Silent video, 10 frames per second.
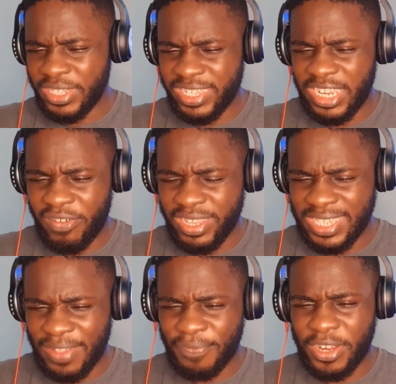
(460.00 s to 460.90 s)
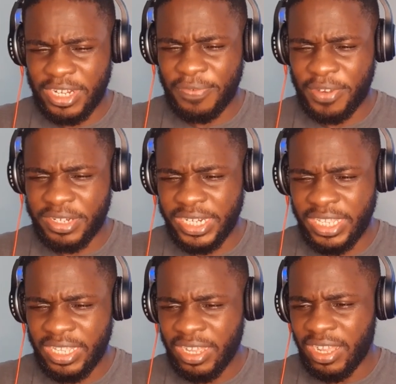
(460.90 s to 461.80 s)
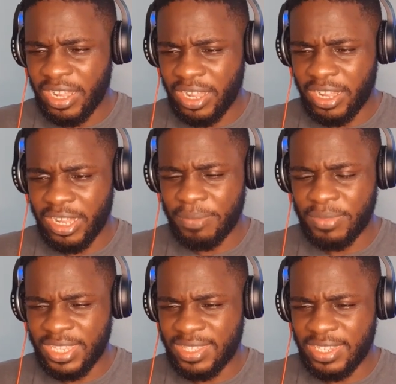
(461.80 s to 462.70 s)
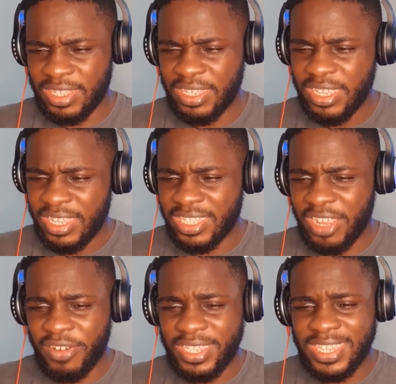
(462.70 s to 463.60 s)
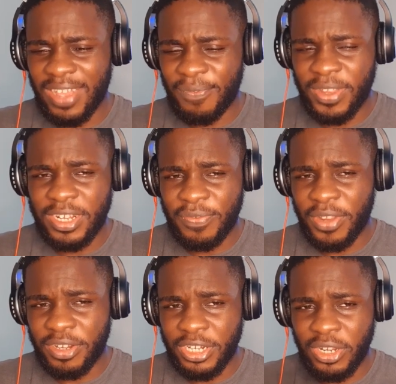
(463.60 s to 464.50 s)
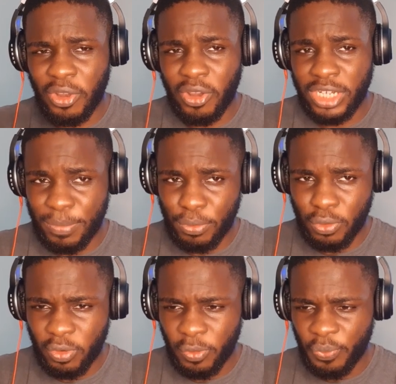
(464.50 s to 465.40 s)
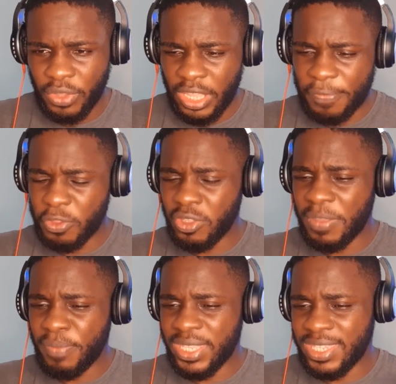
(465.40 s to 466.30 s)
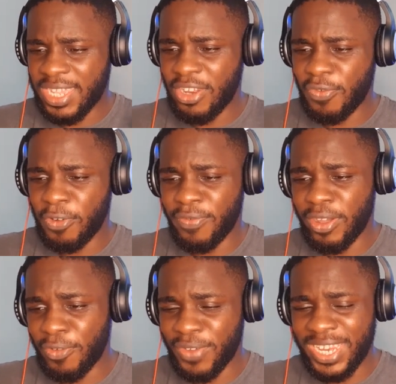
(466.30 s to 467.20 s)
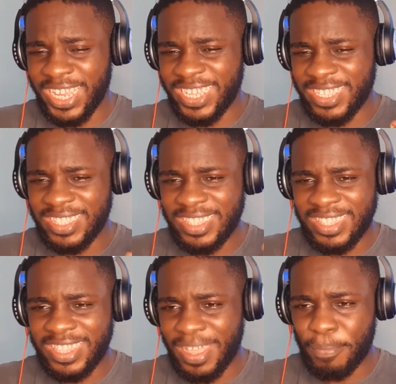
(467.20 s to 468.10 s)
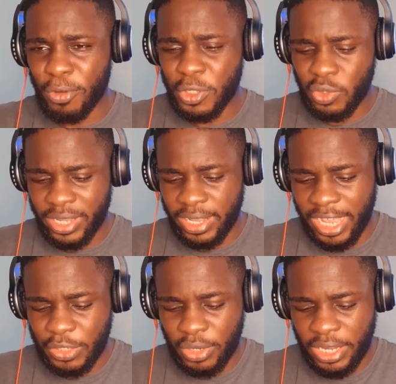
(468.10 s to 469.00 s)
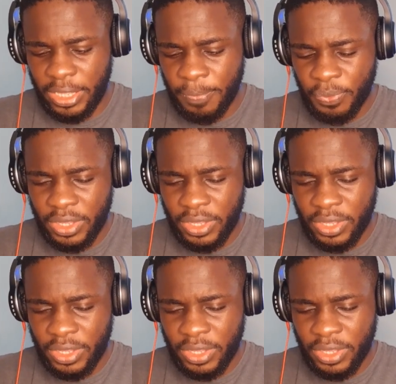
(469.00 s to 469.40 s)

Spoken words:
lyrics are very, very distinct. His lyrics are very, very audible, even though the beat is kind of overlaying them. But you can actually,